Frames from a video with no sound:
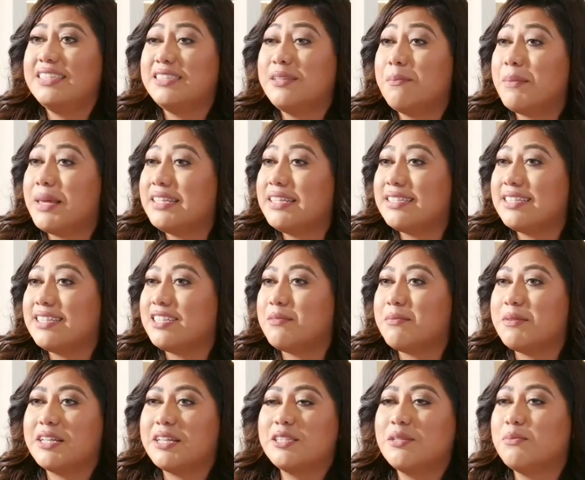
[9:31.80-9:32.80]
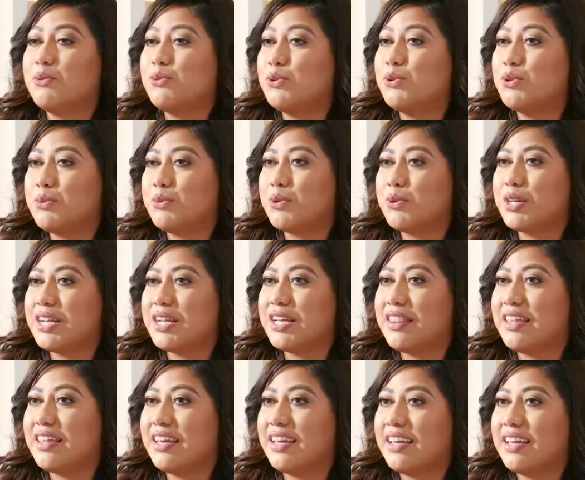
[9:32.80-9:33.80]
And that's amazing to me. That's the most
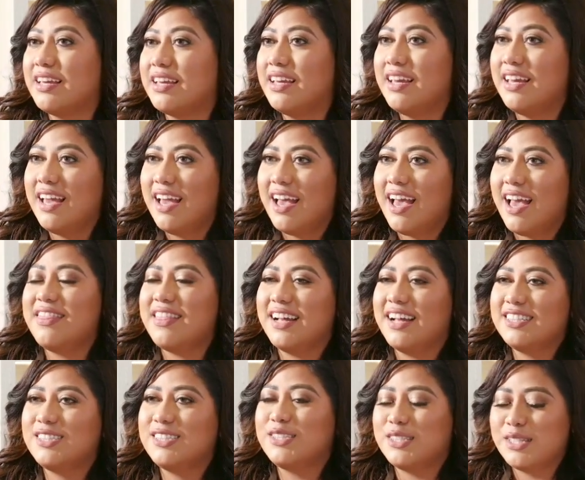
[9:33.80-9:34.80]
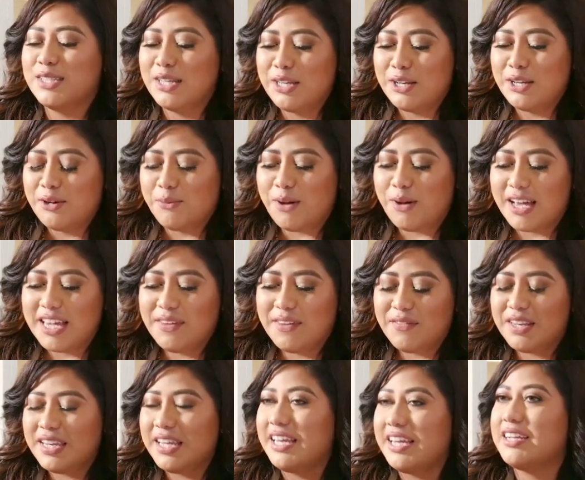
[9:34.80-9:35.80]
rewarding thing. And that's why
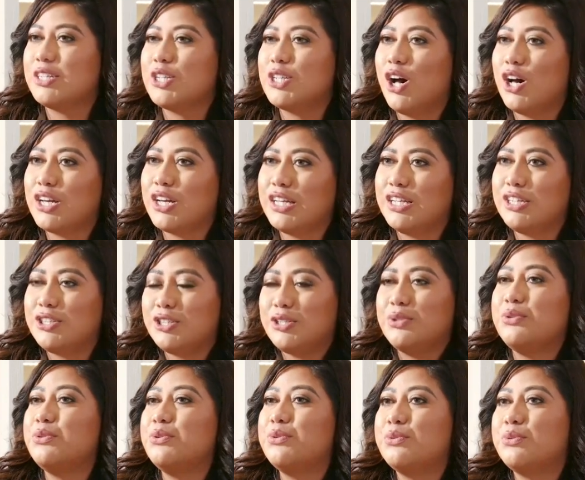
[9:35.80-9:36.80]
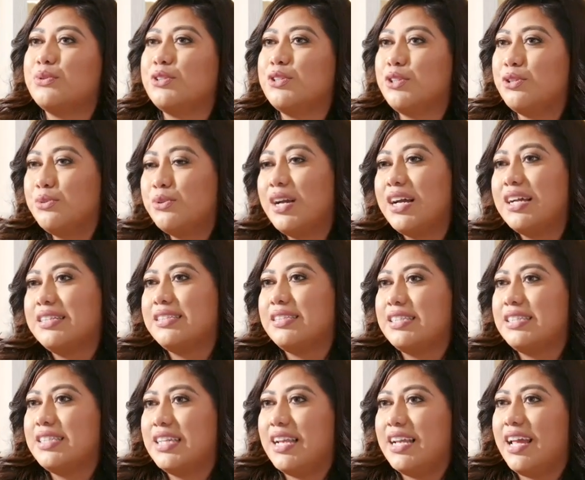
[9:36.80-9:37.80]
even here talking to you
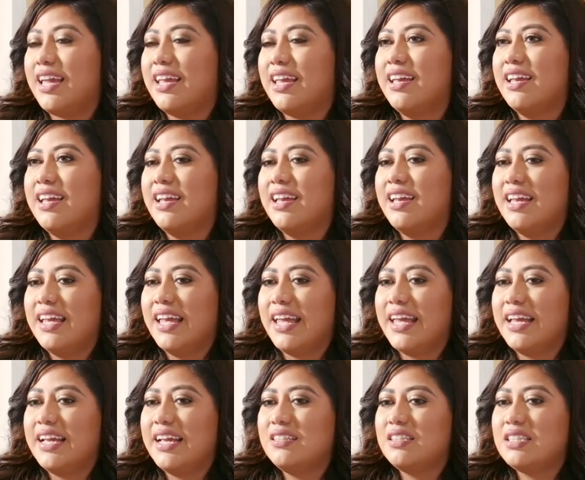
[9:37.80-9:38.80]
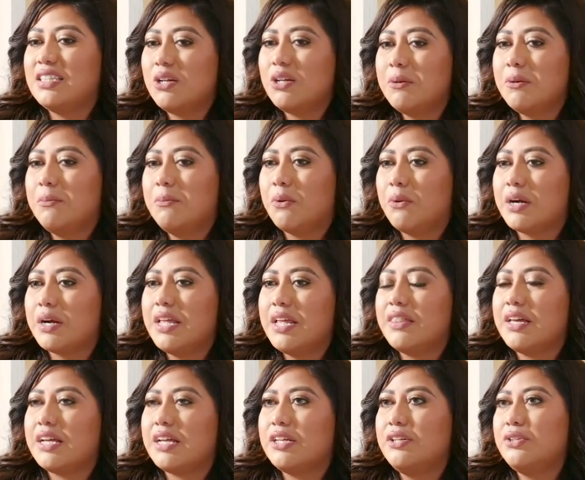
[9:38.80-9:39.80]
guys today, it's so
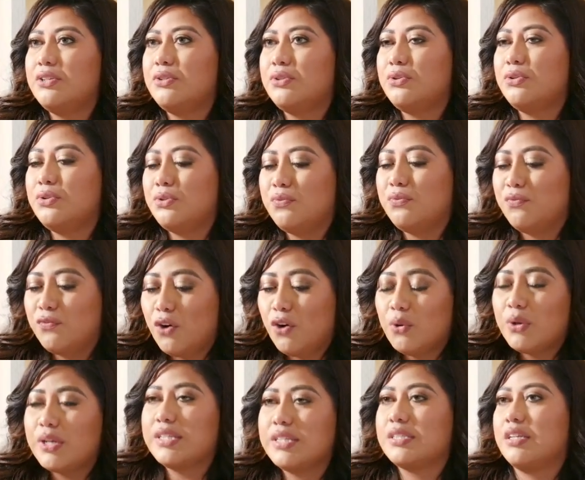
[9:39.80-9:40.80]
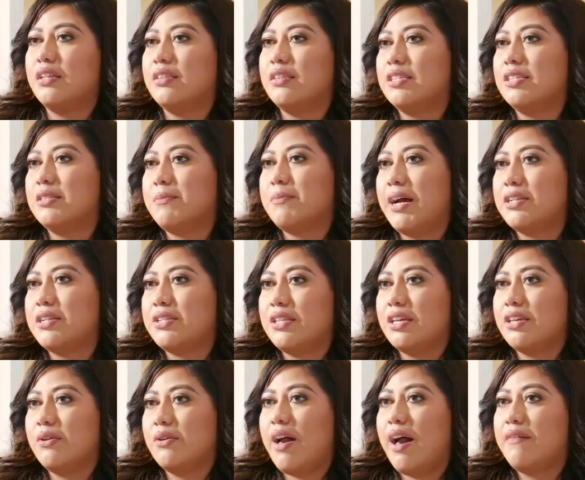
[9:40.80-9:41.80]
important that you focus on this
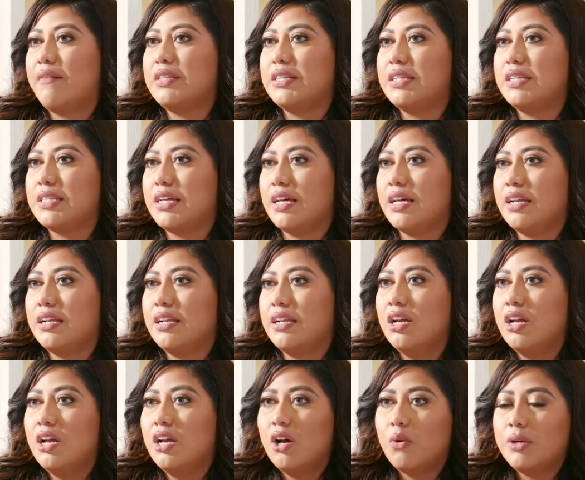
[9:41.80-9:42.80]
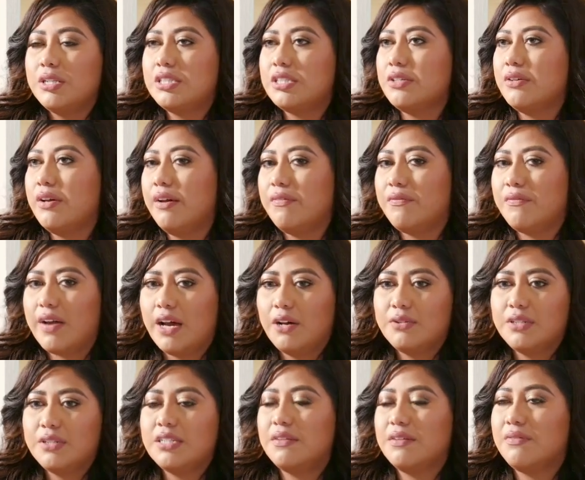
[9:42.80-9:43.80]
passion that you have in design. Once you have
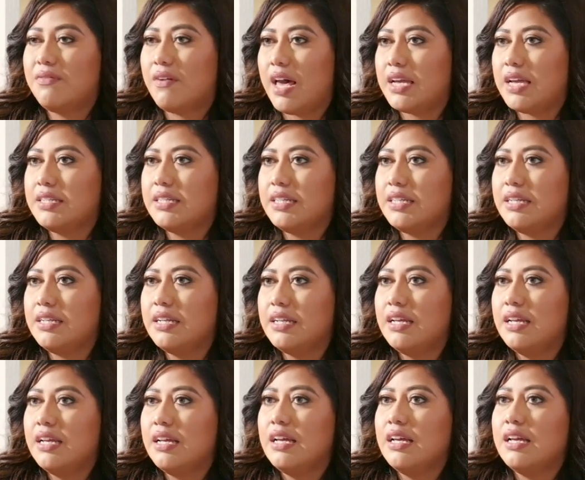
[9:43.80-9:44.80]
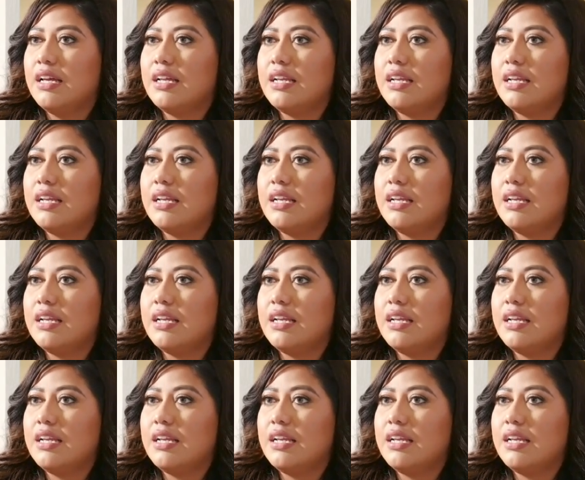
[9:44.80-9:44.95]
found and defined it,